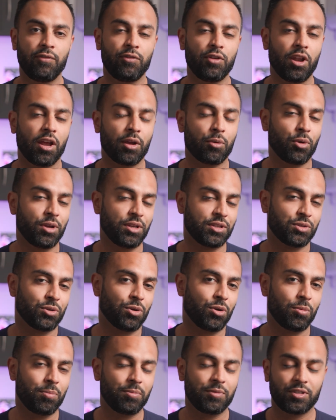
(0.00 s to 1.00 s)
If you like what you
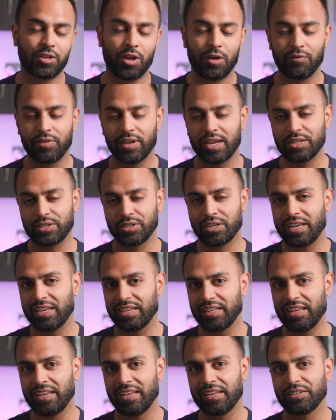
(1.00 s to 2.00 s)
saw, don't forget to
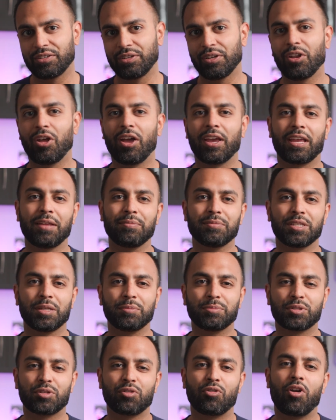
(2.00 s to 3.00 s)
click the link to like and
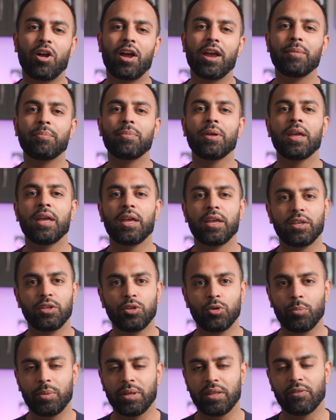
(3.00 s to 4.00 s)
subscribe.
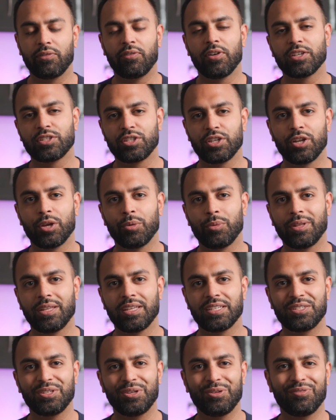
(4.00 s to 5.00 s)
You'll be the first to know when
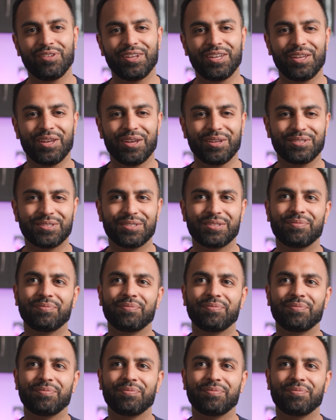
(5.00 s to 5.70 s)
there's new videos.